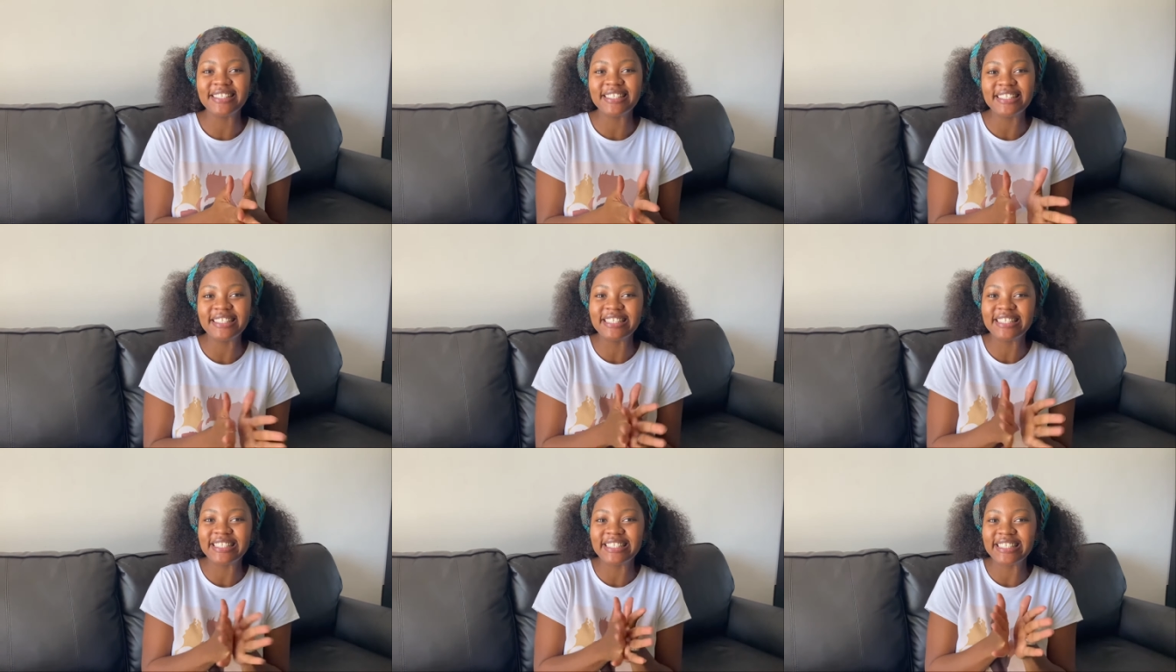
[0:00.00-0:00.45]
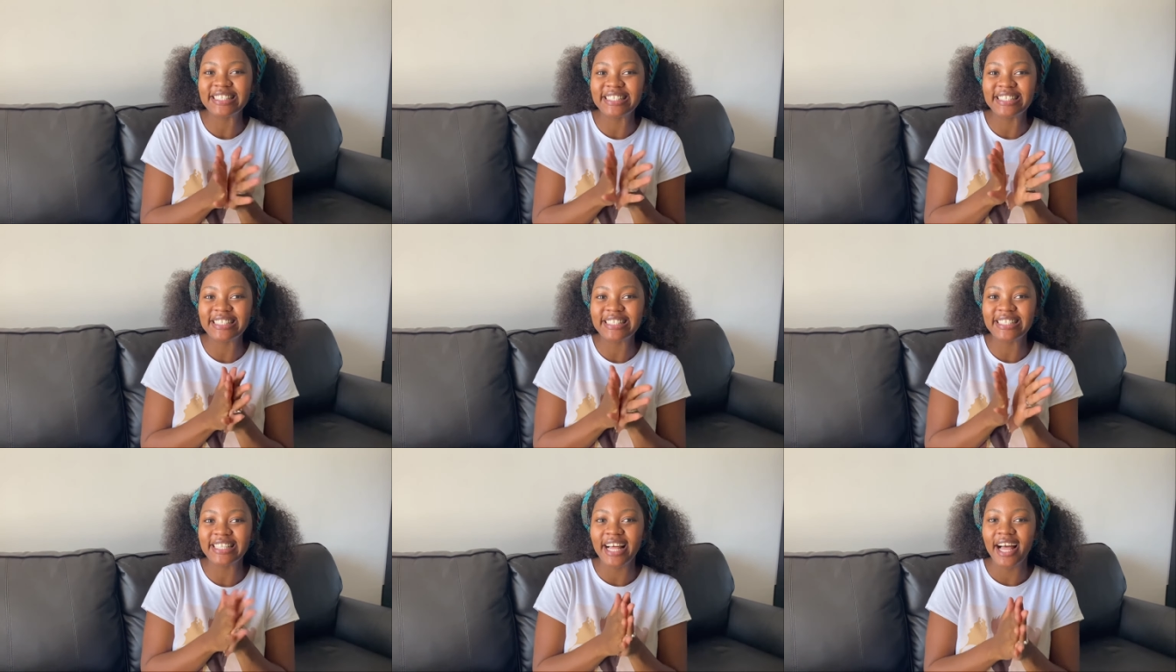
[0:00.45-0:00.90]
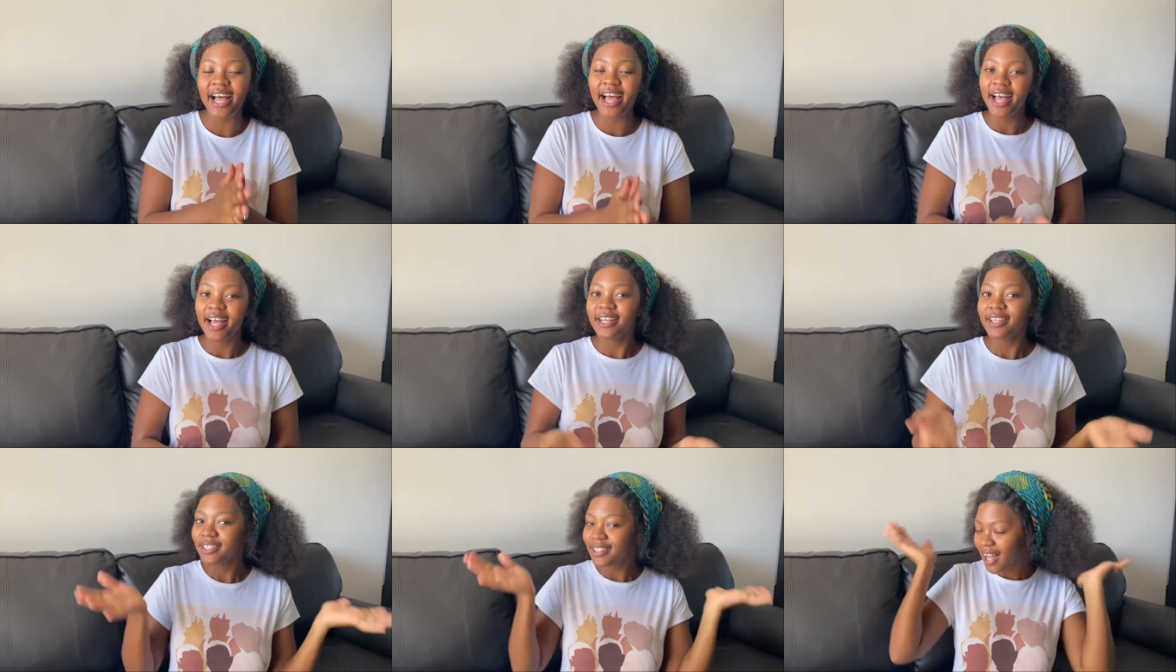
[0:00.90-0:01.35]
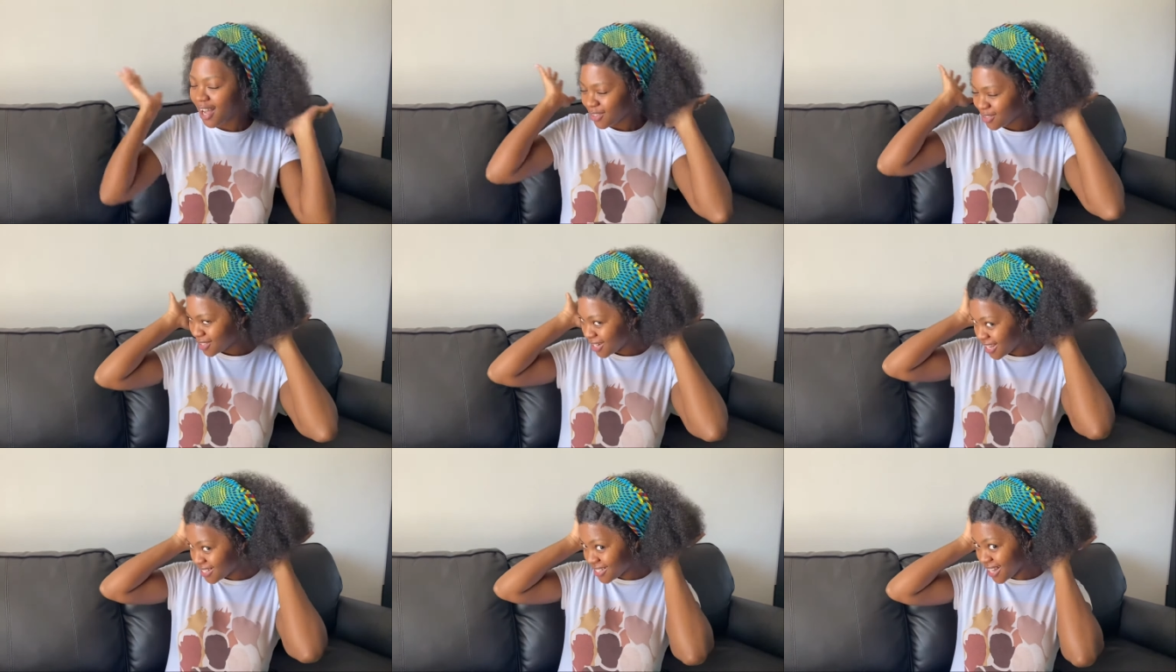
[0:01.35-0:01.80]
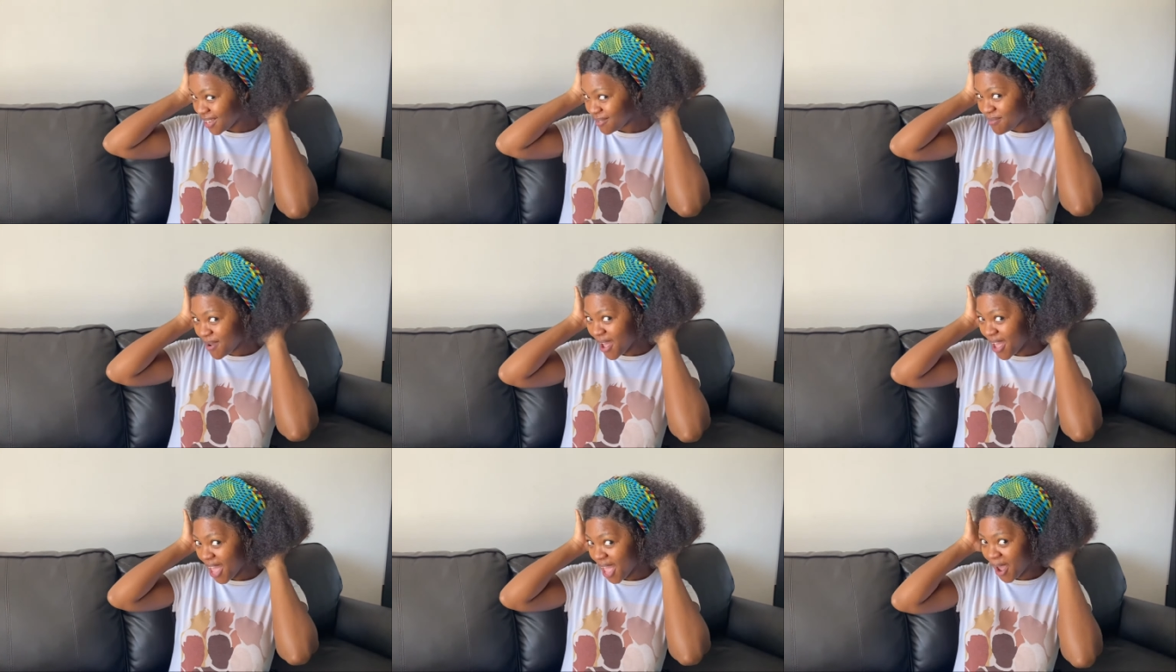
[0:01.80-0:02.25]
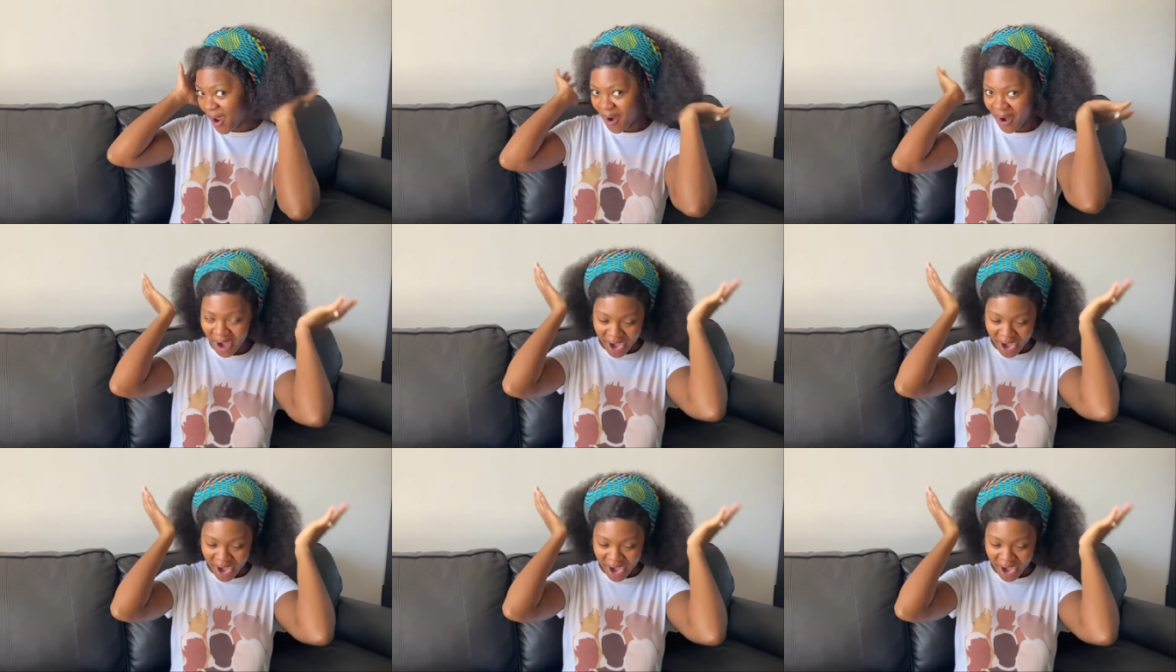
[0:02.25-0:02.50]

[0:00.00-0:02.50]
How do you guys like my hair?